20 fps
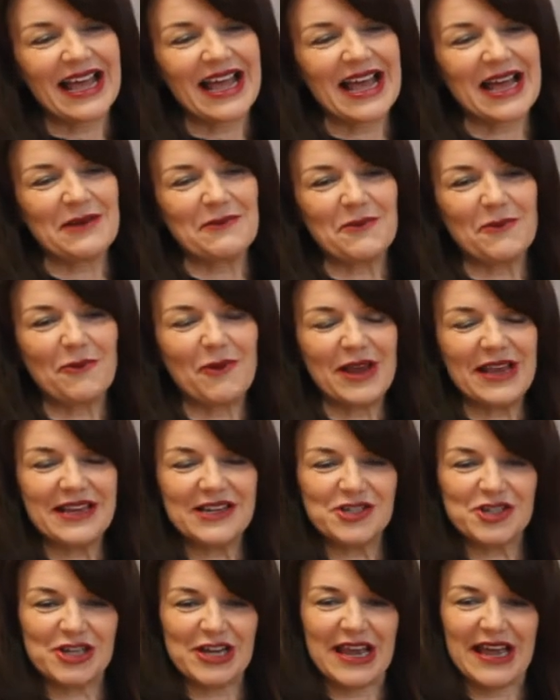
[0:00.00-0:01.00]
Um, we
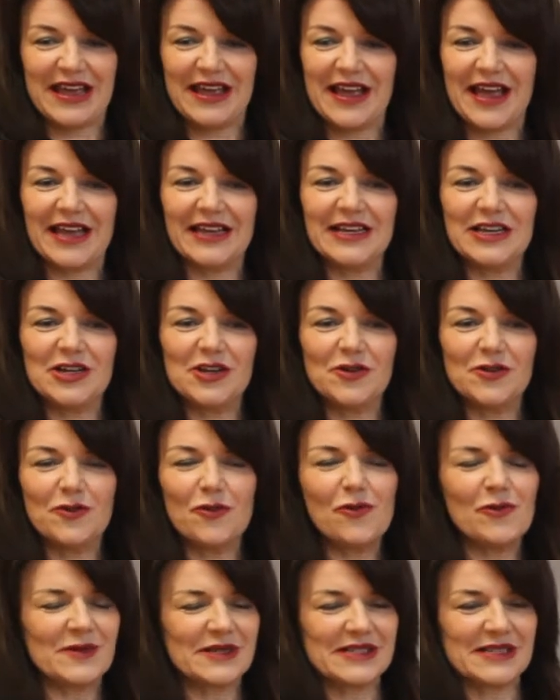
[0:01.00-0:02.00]
share an
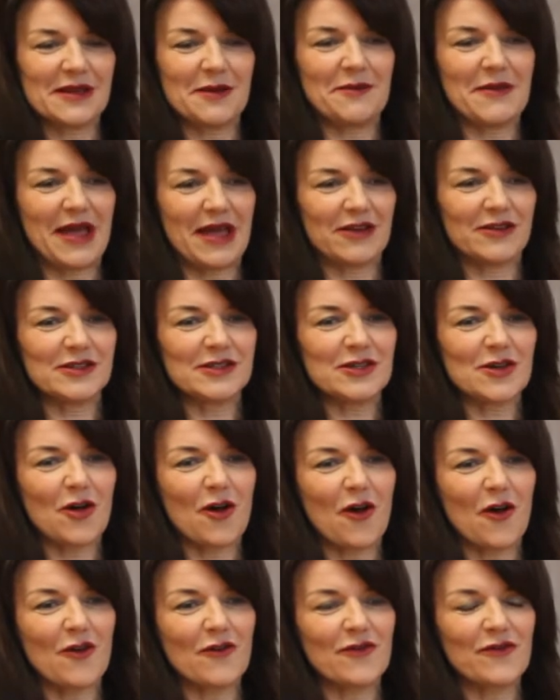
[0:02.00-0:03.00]
enormous amount
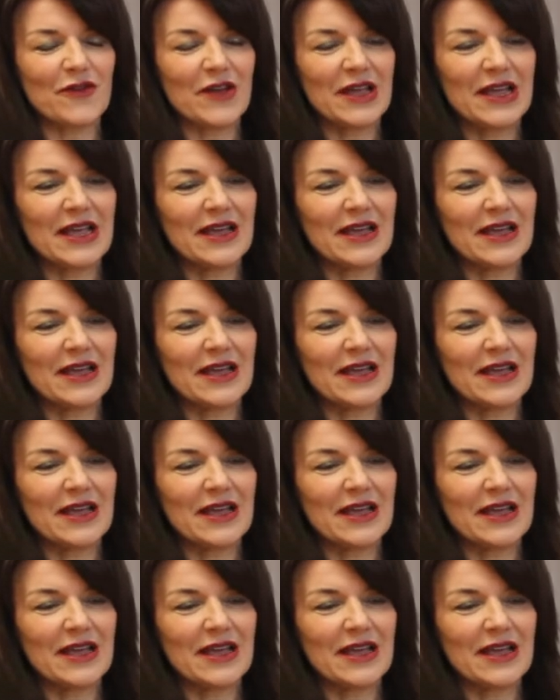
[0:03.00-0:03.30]
of